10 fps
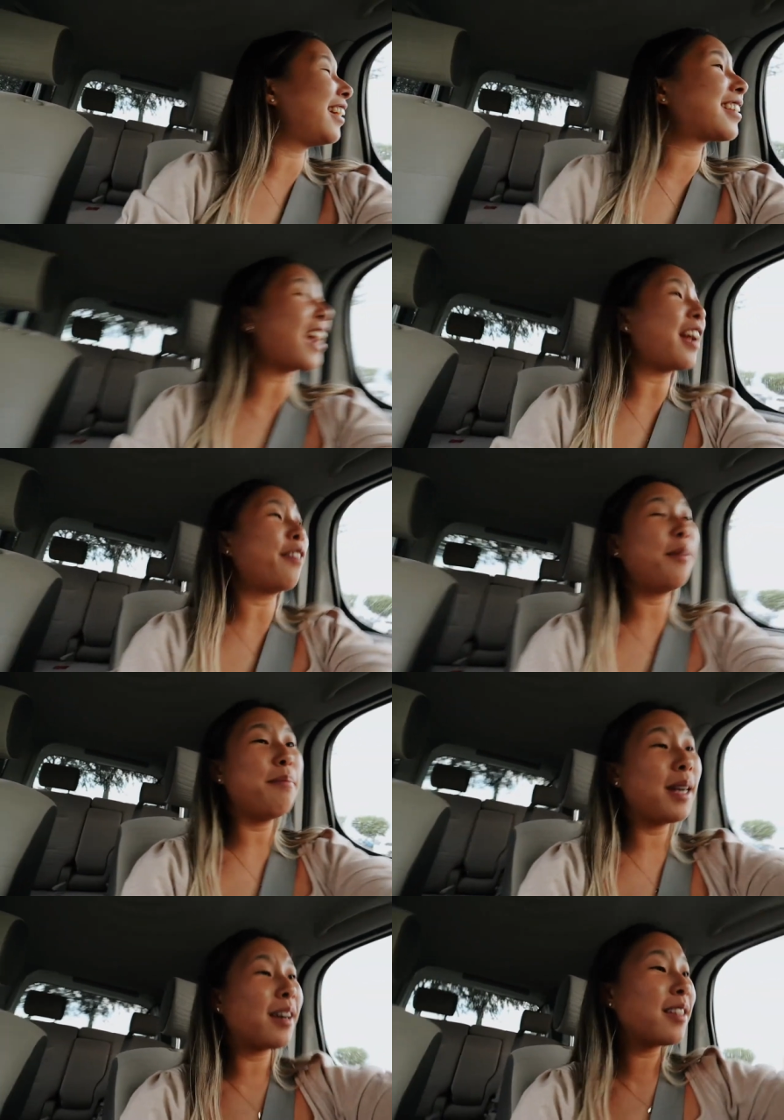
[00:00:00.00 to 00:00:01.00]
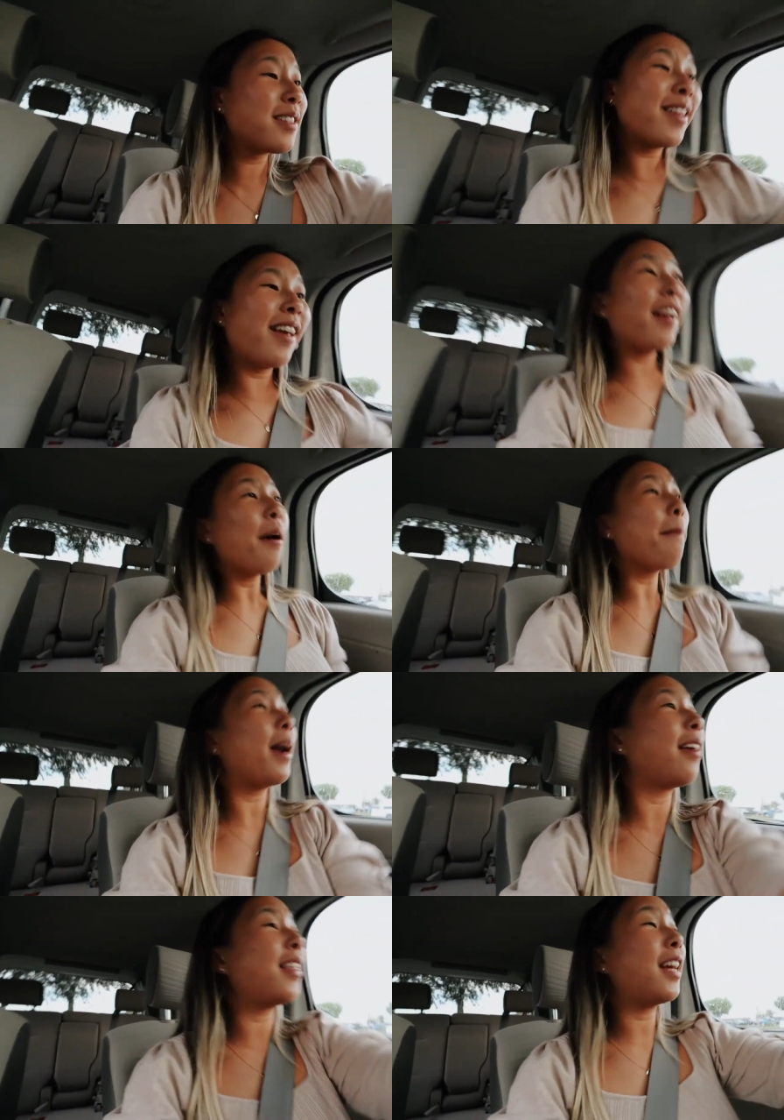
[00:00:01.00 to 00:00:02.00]
it's kind of embarrassing, but
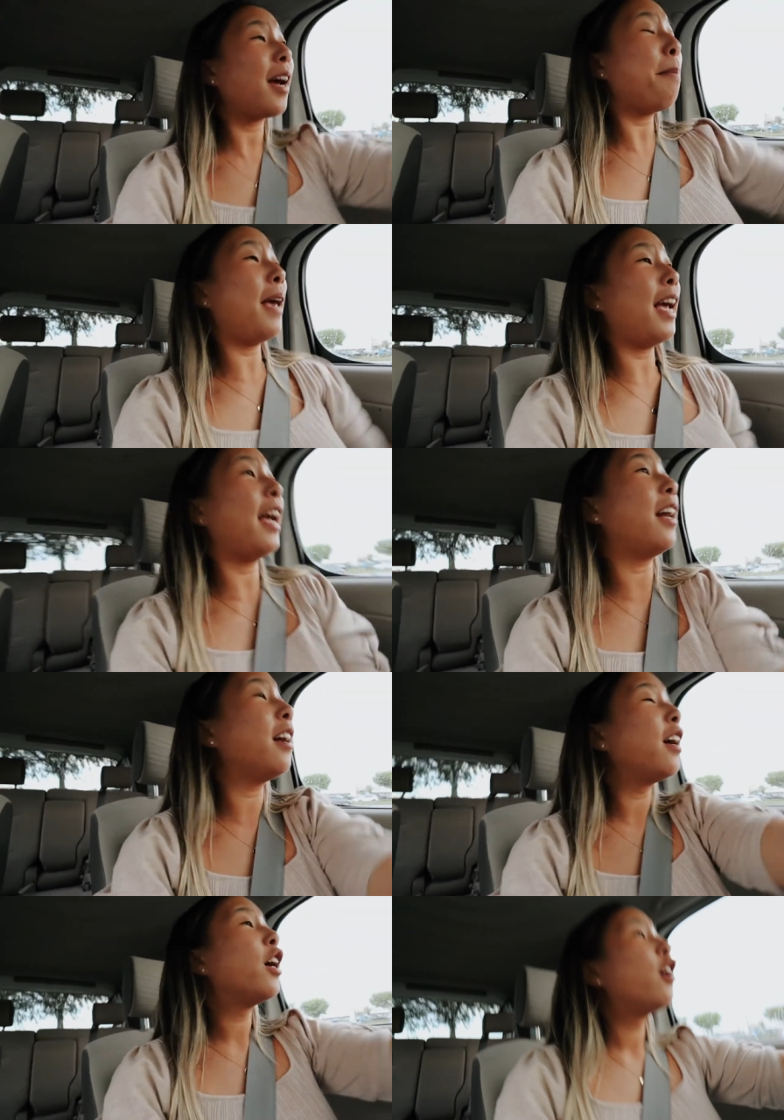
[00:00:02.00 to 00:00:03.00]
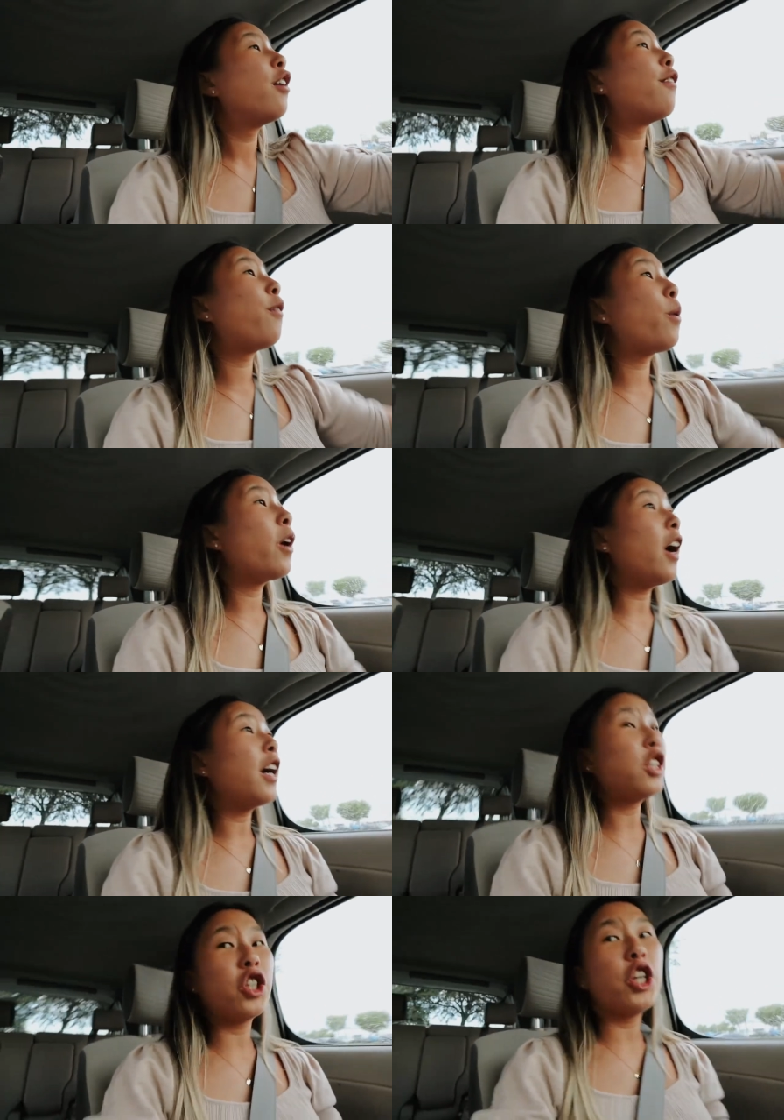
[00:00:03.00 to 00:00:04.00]
I think I paid for
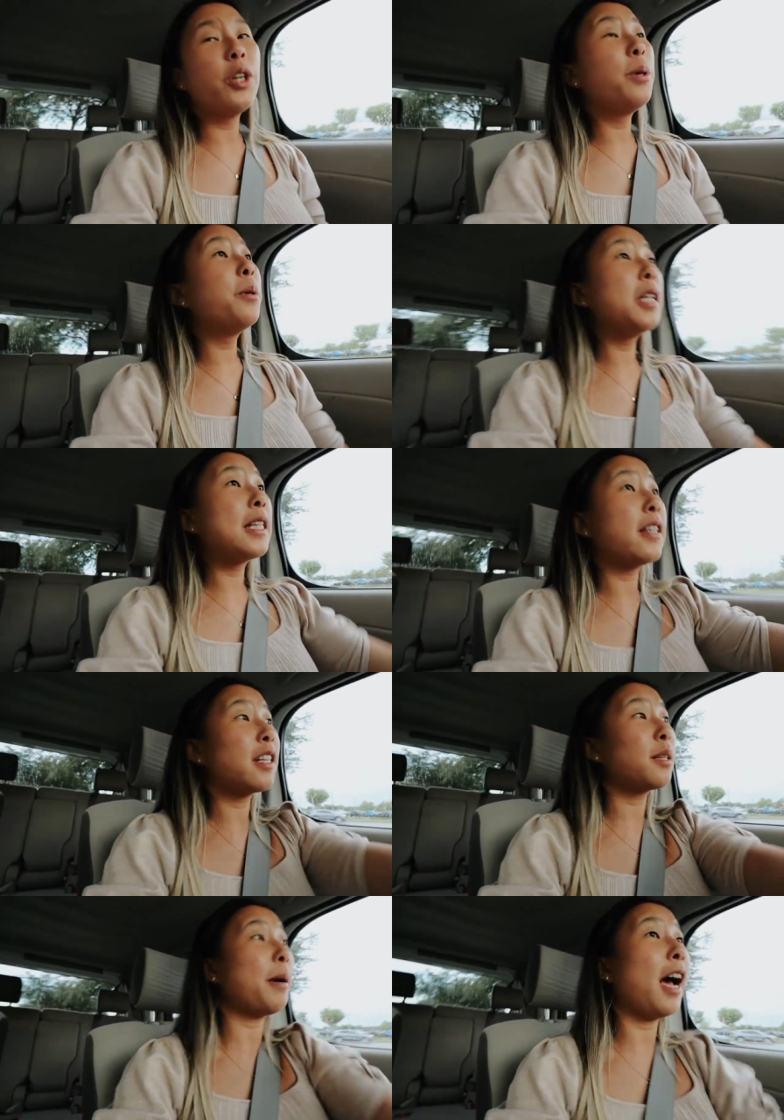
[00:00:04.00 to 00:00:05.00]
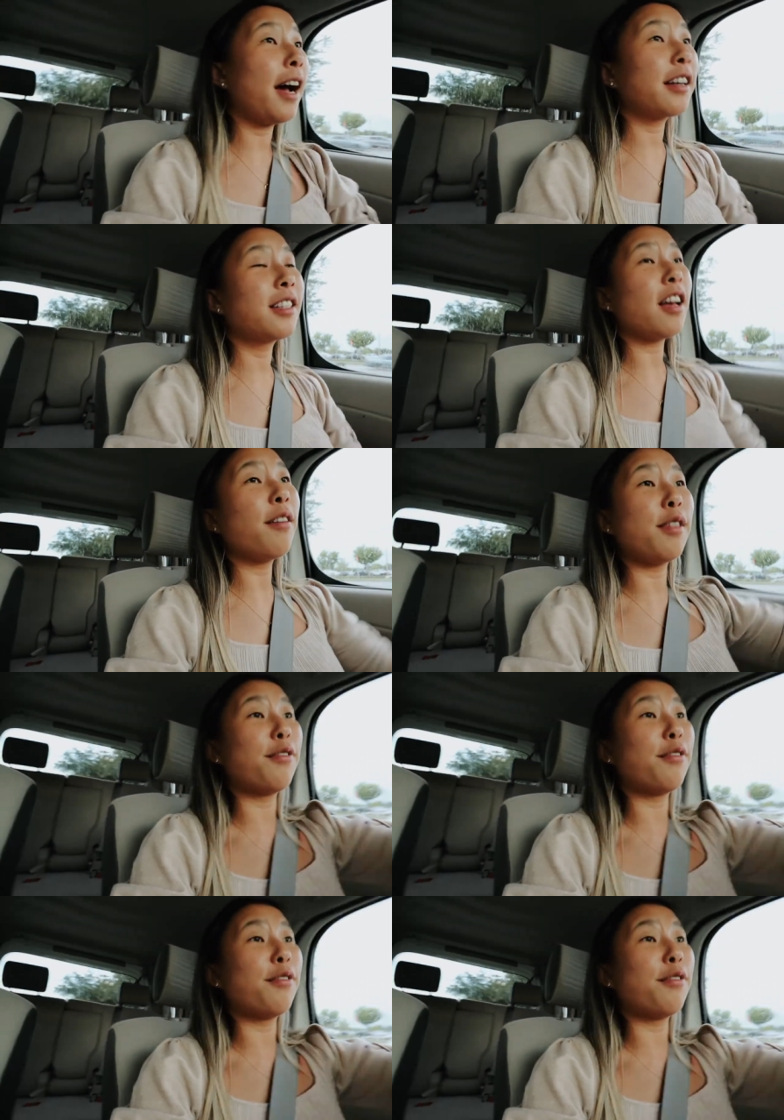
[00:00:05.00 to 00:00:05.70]
two six packs of the